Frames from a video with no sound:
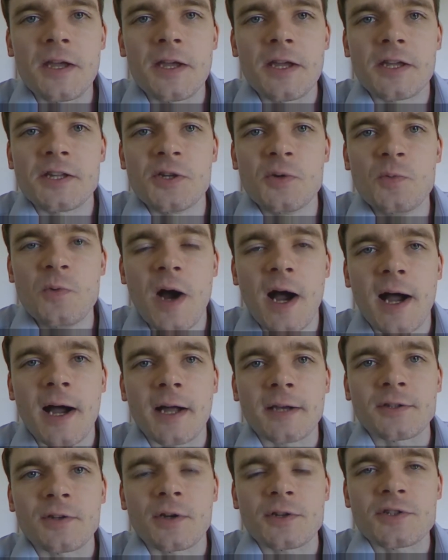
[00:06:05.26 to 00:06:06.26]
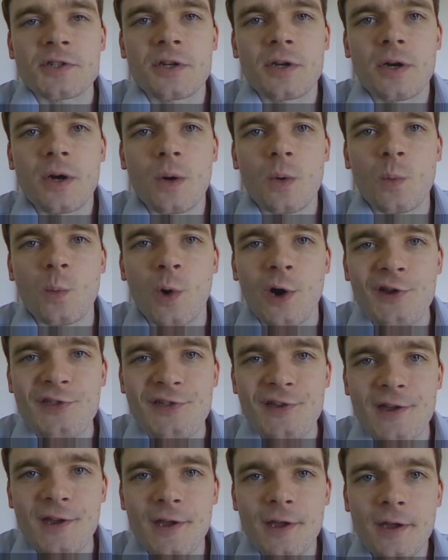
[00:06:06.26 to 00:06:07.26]
You are not
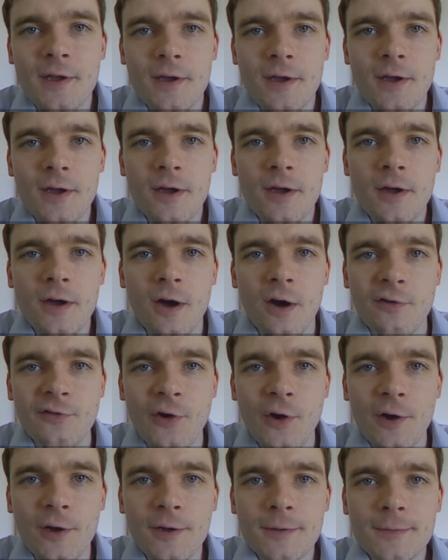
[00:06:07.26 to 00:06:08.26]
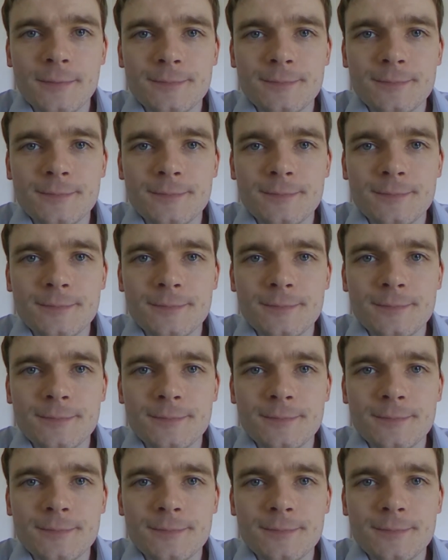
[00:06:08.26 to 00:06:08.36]
worthy of her."